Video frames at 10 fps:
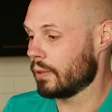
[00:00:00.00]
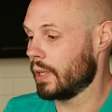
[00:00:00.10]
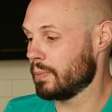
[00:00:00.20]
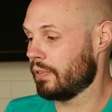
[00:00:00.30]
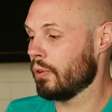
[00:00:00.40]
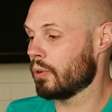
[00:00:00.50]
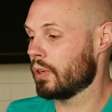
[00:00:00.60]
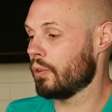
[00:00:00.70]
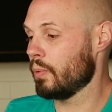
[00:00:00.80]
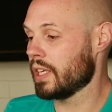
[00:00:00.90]
Whereas
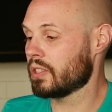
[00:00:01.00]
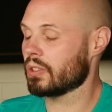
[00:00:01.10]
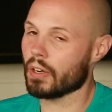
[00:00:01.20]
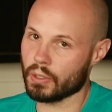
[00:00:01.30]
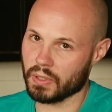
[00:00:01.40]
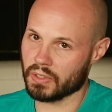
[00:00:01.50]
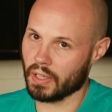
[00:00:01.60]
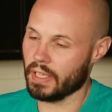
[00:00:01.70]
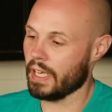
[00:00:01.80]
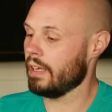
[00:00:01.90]
before, the week started with
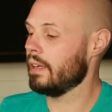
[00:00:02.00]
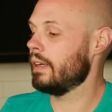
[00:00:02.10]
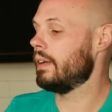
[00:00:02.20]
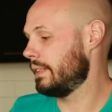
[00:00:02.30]
Sunday